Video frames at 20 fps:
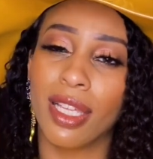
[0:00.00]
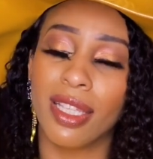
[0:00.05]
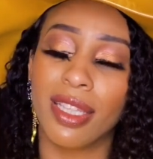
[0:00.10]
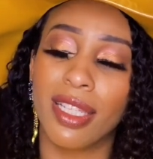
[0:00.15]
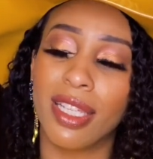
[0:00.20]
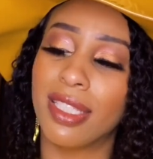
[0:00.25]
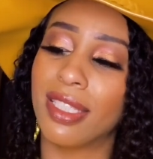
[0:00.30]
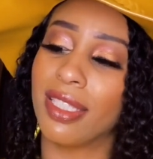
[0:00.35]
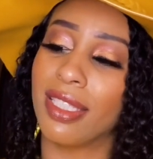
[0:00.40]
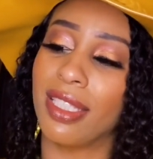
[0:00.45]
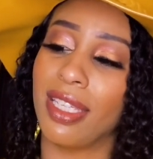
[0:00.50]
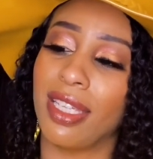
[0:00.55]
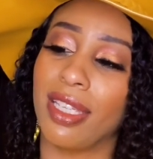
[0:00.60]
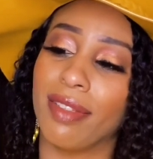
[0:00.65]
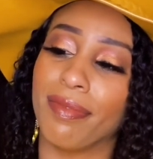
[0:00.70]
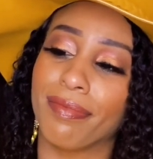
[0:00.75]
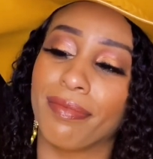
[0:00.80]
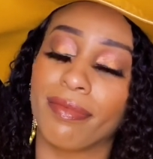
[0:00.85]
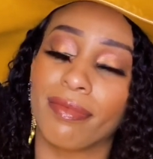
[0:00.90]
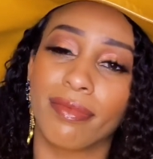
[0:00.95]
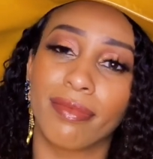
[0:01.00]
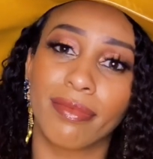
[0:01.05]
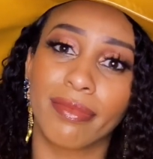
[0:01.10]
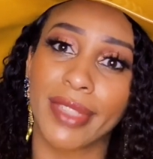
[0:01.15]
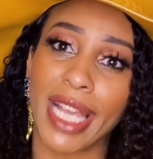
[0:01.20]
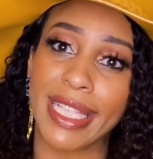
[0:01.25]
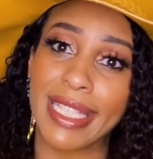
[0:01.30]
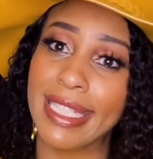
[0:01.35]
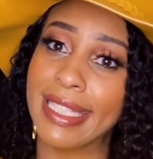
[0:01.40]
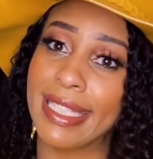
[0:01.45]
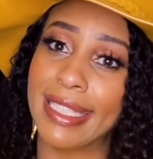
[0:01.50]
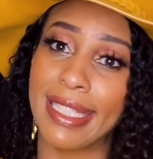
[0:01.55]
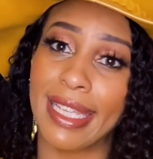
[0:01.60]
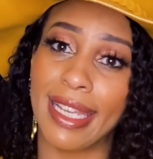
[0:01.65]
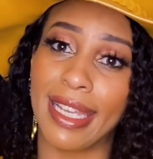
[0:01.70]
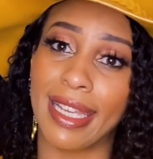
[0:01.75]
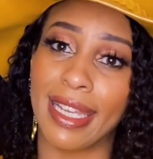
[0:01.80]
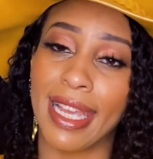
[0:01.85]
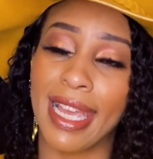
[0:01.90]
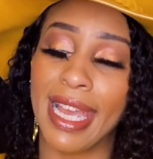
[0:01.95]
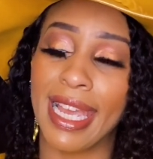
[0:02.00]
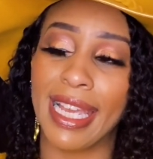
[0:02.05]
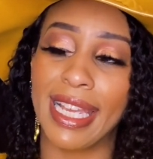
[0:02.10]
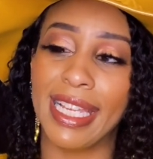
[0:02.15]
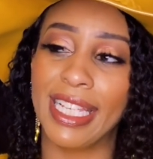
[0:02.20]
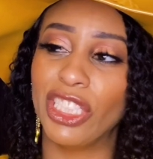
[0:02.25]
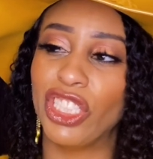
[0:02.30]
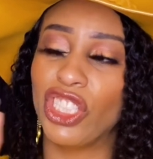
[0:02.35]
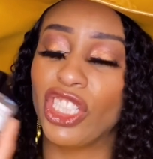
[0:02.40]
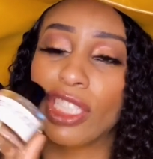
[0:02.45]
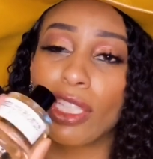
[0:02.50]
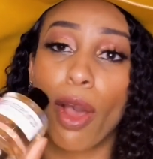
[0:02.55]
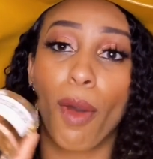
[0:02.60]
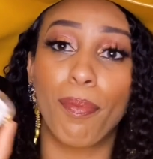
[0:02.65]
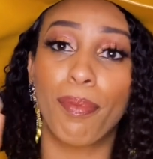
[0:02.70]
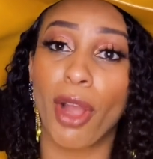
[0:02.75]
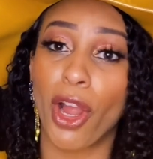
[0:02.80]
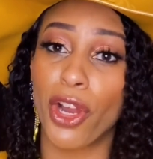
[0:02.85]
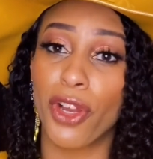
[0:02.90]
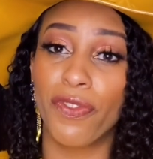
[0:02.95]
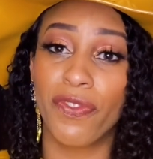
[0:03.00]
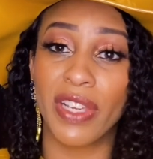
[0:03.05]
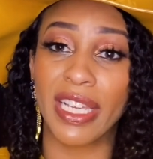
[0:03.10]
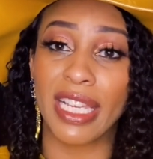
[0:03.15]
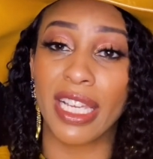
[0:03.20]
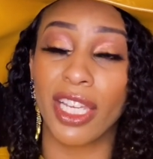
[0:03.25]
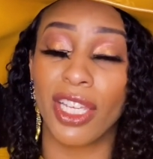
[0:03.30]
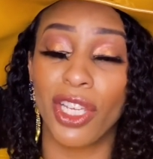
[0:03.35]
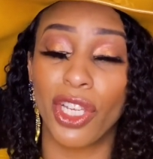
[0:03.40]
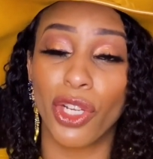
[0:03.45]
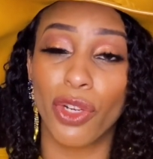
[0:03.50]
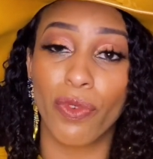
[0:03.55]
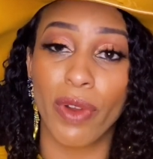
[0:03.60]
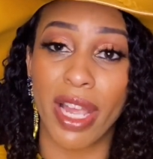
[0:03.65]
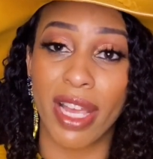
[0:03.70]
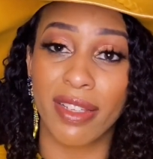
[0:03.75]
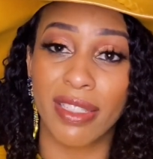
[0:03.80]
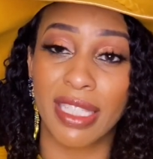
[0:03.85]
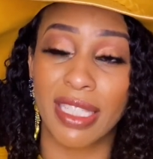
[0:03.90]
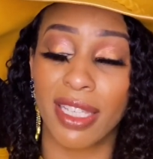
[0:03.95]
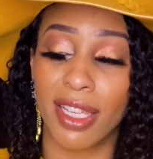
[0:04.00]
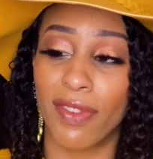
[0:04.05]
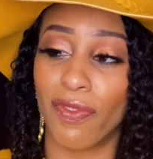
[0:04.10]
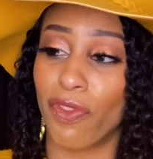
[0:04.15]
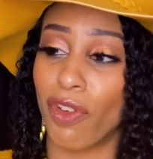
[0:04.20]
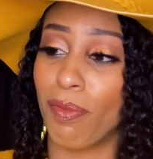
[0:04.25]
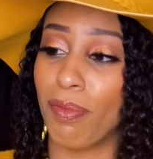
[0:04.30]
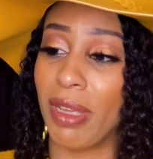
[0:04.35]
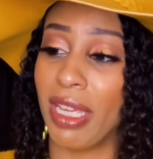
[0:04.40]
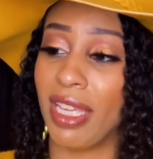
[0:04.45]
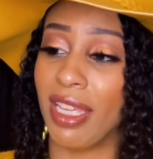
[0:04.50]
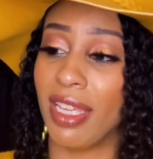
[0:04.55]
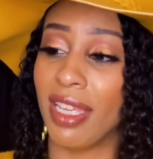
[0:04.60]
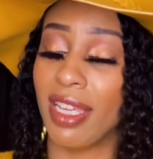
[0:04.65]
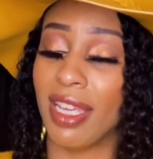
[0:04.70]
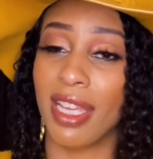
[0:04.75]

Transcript: this is it. This is it. It's just a perfect year-round scent for me.